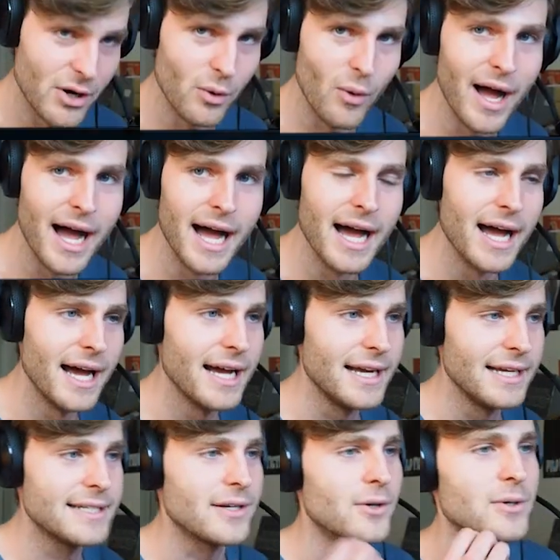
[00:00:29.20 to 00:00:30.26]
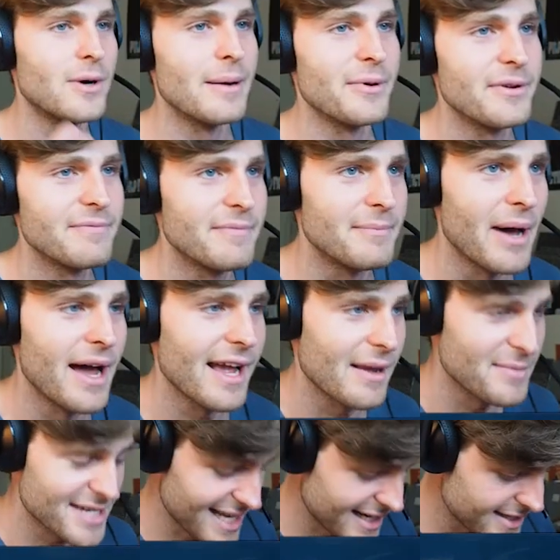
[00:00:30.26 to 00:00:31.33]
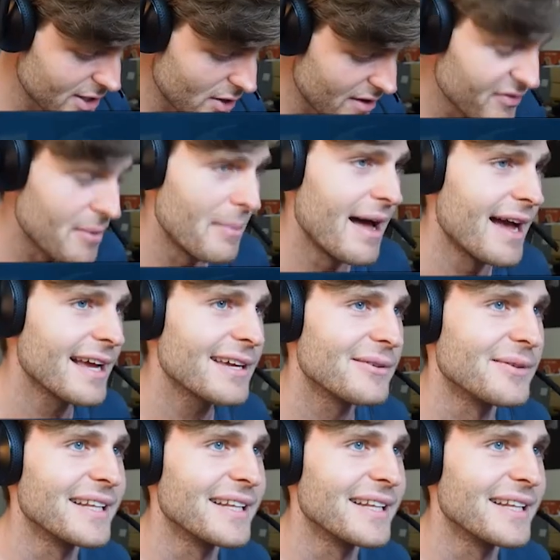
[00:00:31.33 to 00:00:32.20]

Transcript: a white. Oh, I'm on mic. I'm just going to turn off the mic.